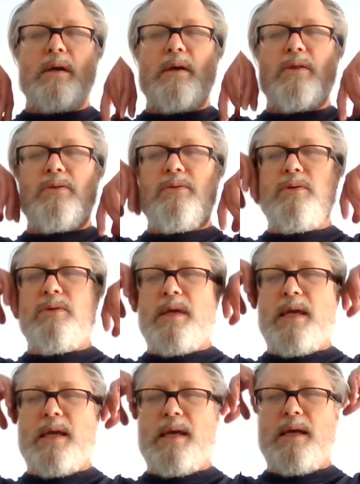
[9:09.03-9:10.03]
through the
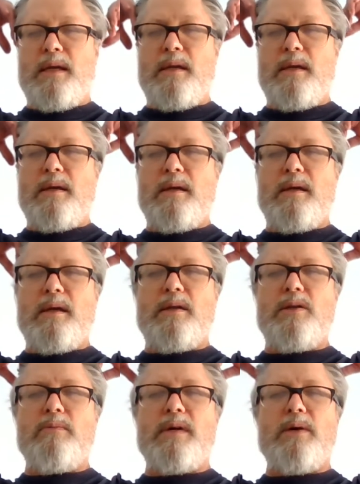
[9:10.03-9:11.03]
head, and
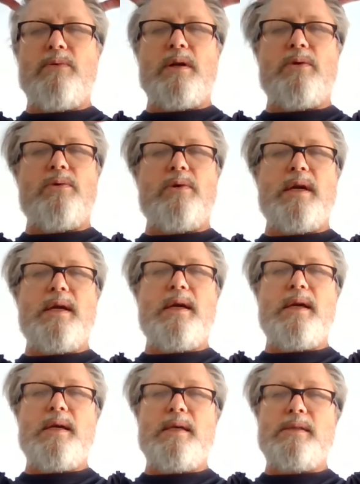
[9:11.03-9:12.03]
you might want
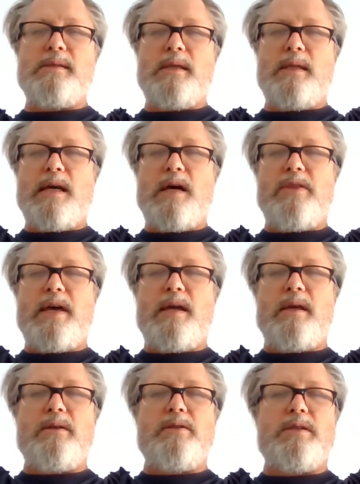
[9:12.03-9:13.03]
to allow that
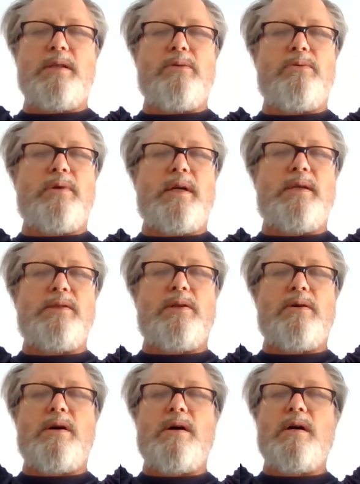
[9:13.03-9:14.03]
energy to raise
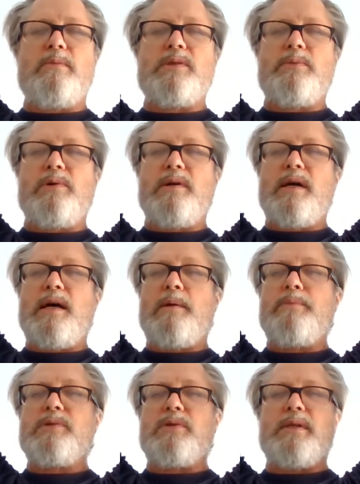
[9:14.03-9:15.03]
your arms
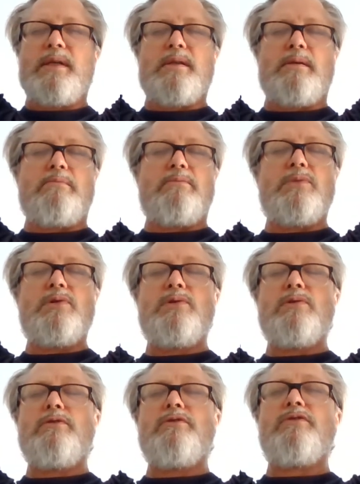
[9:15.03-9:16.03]
perhaps, or let them
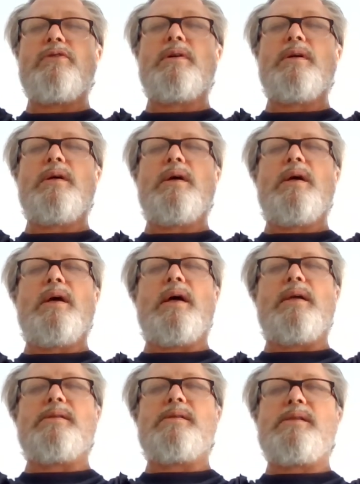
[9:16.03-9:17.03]
move,
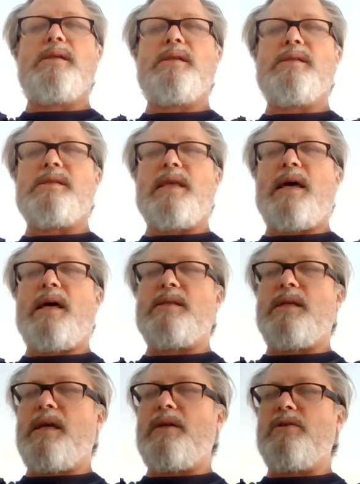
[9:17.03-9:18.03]
and see as that
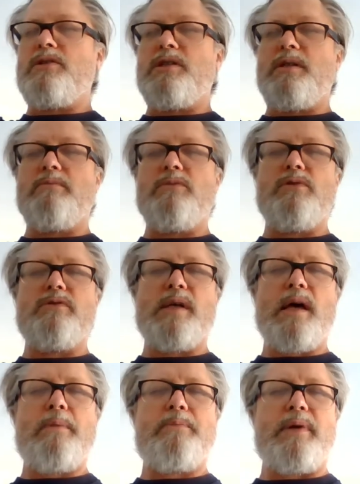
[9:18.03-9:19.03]
energy moves
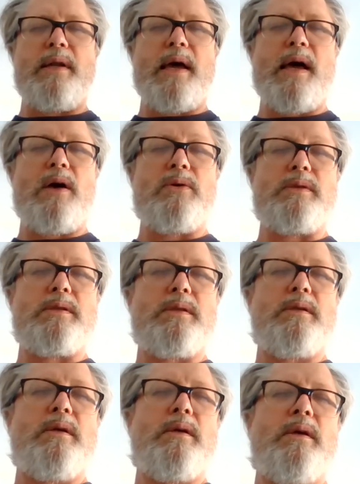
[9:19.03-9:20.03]
up and out,
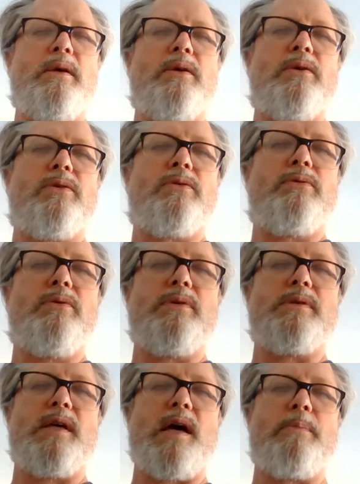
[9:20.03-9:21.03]
through the
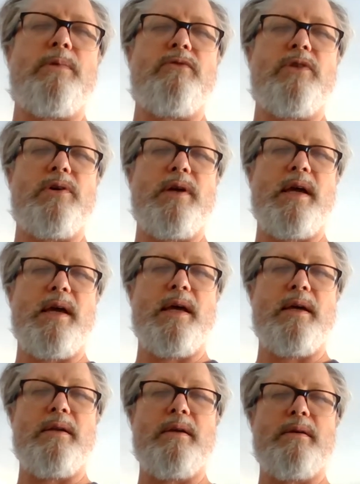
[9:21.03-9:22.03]
top of your
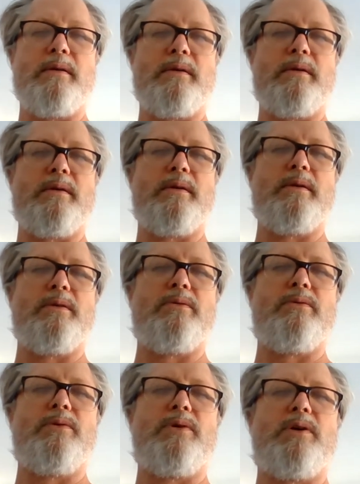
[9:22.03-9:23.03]
head,
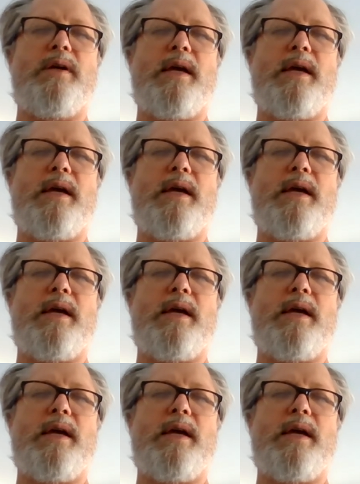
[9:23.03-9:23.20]
through your